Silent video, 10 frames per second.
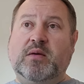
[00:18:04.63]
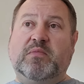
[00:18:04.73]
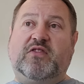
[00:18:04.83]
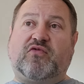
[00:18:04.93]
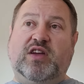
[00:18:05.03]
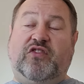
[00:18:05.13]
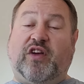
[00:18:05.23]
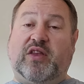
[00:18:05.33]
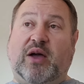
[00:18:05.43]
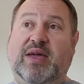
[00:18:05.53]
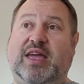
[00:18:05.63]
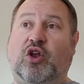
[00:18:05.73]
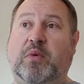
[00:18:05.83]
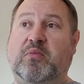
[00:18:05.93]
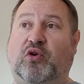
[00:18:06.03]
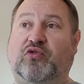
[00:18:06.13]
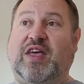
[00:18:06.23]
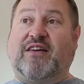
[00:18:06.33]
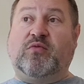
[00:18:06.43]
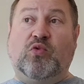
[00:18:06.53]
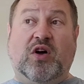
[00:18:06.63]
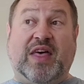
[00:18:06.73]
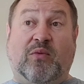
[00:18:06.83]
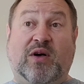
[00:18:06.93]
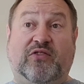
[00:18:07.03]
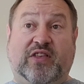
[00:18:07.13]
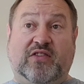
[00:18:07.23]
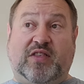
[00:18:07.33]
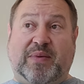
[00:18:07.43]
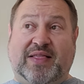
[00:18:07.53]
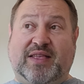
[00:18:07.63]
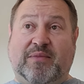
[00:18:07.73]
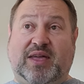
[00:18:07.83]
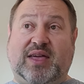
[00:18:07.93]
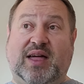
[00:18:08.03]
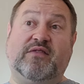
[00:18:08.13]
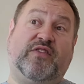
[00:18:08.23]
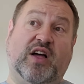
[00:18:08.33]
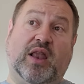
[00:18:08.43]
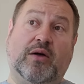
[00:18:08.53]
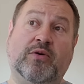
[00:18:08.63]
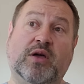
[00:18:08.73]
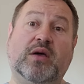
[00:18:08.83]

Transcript: Ms. Green showed how economic models haven't worked that well since the pandemic and furlough,